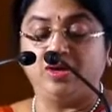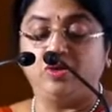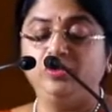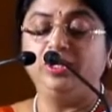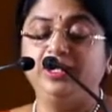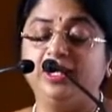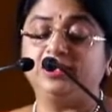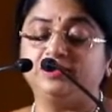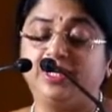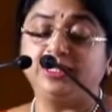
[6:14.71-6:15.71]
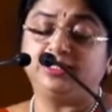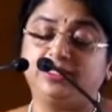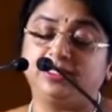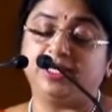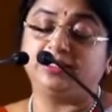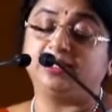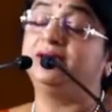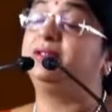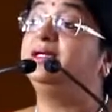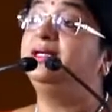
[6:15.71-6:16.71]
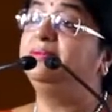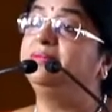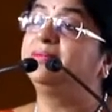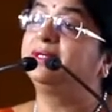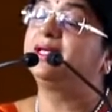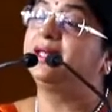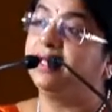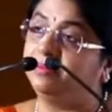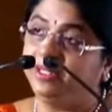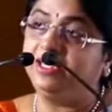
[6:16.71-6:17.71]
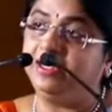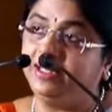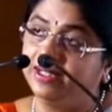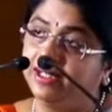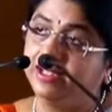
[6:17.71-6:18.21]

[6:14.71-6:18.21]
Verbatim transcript: Only as much as I dream, can I be?